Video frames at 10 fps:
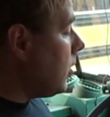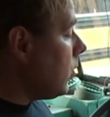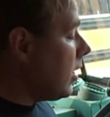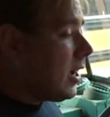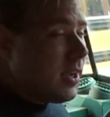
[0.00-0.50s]

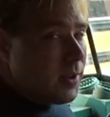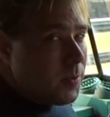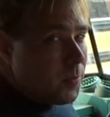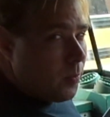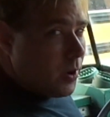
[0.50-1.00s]
Well,
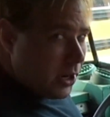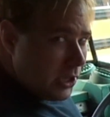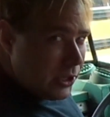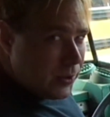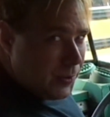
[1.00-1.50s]
one of
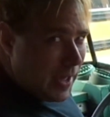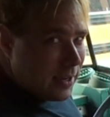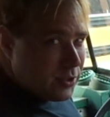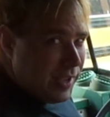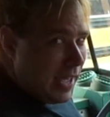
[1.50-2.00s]
you
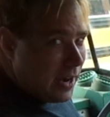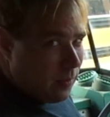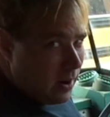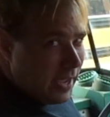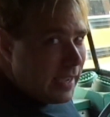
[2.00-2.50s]
actually had it
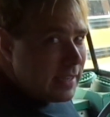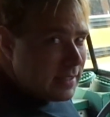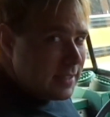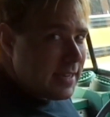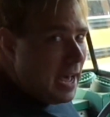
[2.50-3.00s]
right
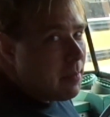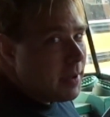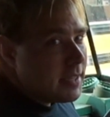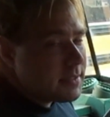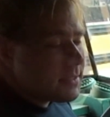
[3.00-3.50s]
in the
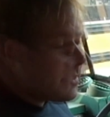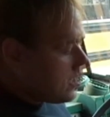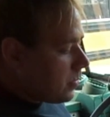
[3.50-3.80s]
comments.